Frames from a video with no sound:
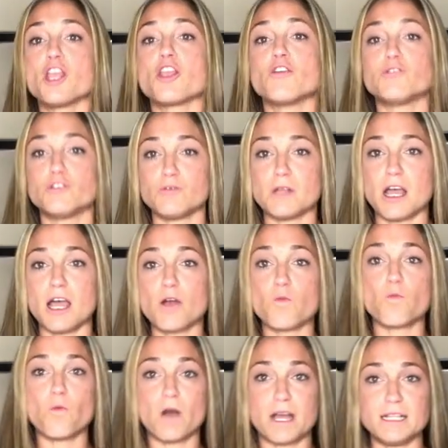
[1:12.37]
You do
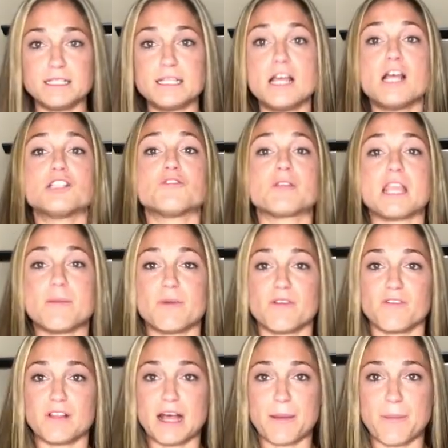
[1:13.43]
not want to keep a
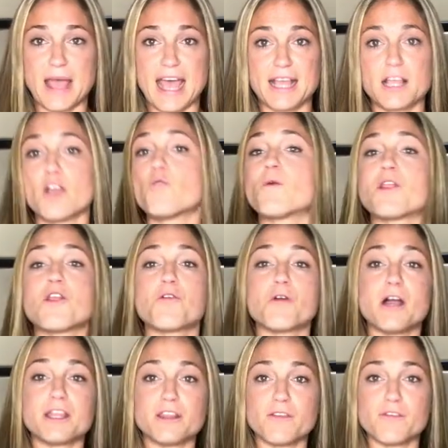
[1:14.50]
flat back. When
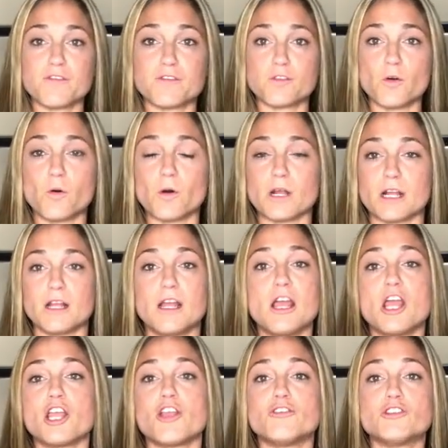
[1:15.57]
you're on the floor,
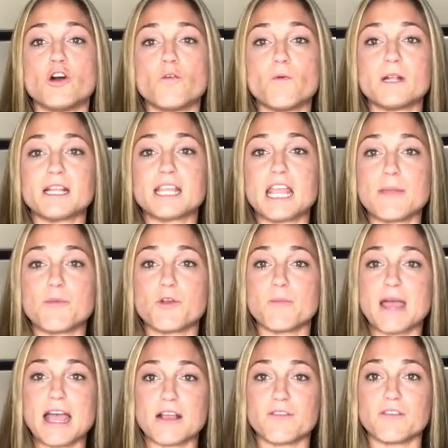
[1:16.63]
you don't want to keep your
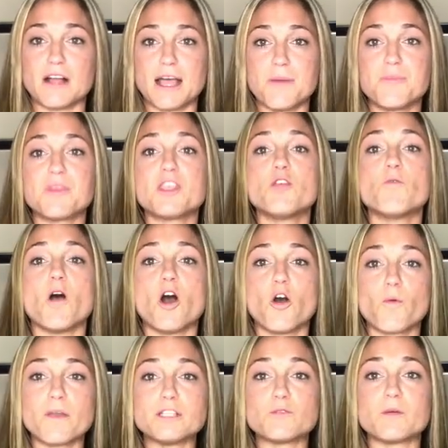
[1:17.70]
back flat. You
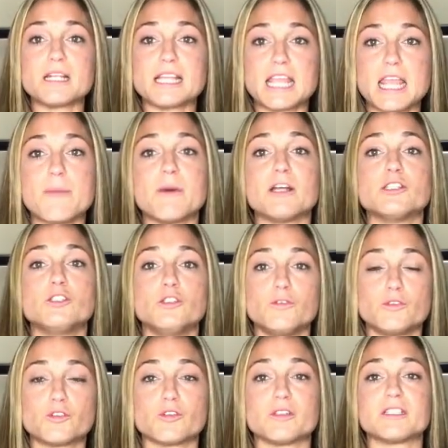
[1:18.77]
always want to keep a
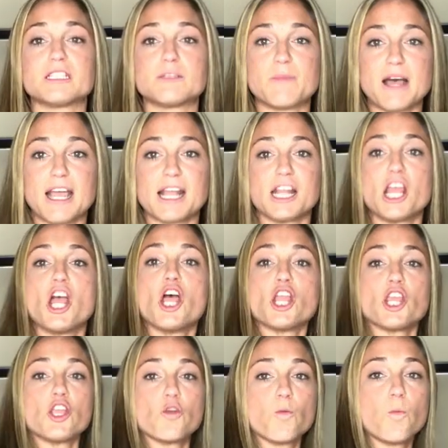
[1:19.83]
neutral spine.
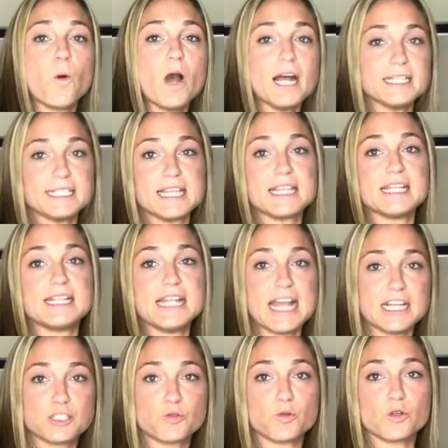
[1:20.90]
You want the
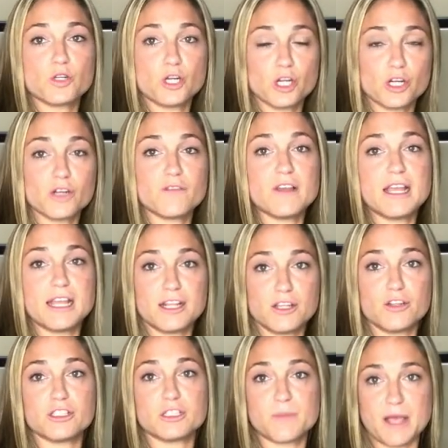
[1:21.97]
natural curve
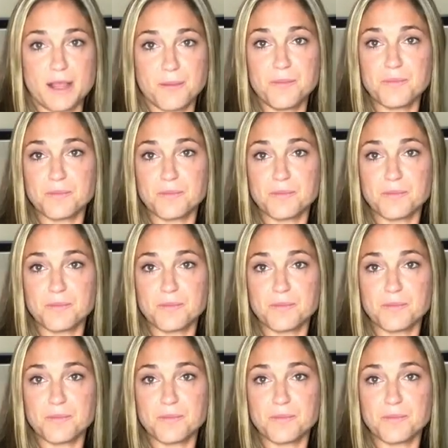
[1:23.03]
in your spine.